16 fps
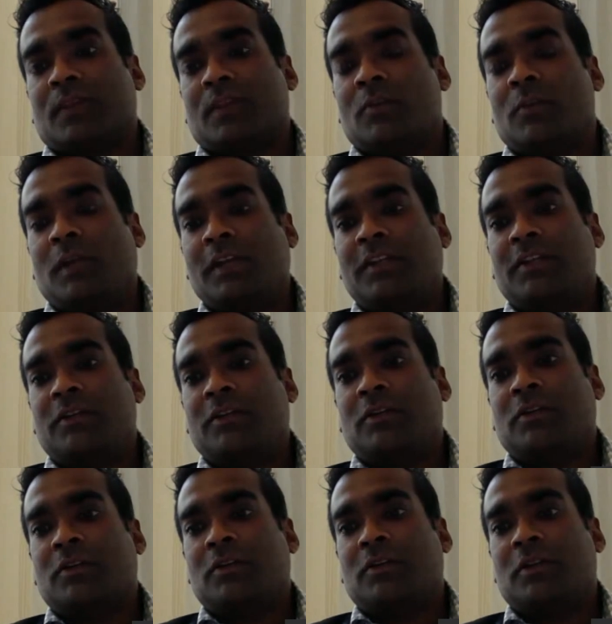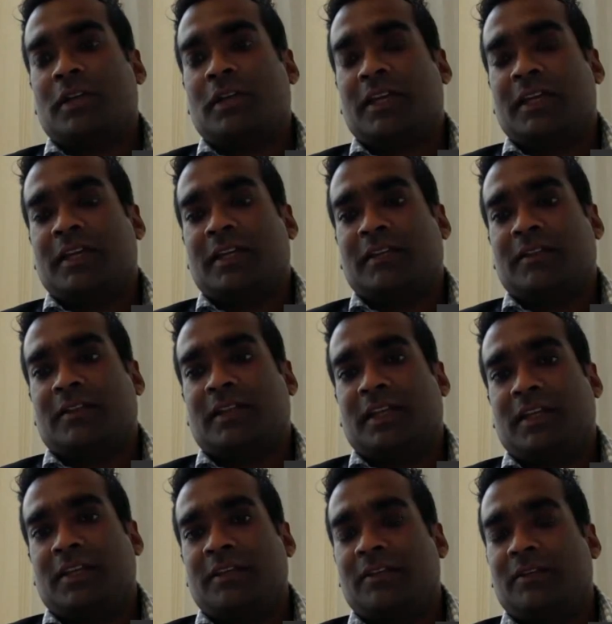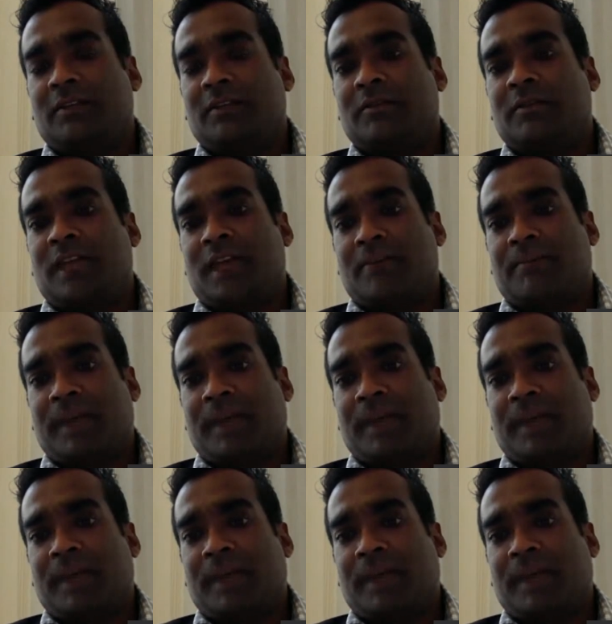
when you're looking at that